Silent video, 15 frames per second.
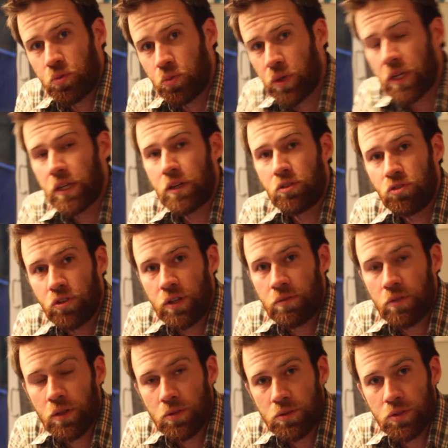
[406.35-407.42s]

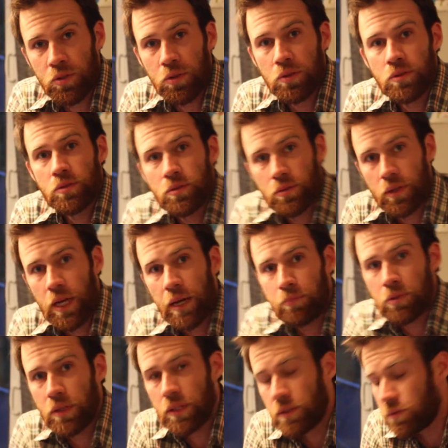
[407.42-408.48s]
achieve those goals, I
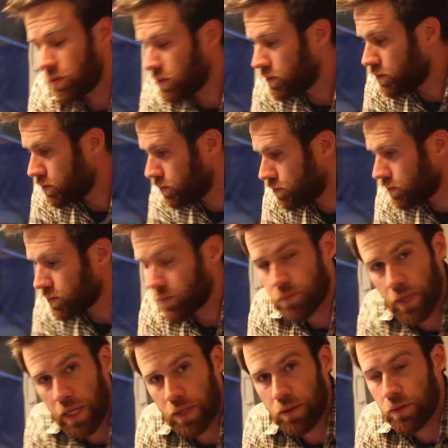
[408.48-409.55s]
believe.
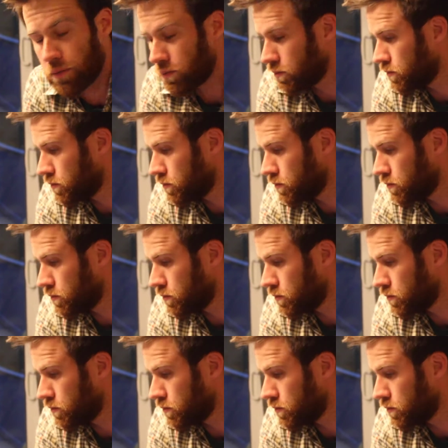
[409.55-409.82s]
Thank you.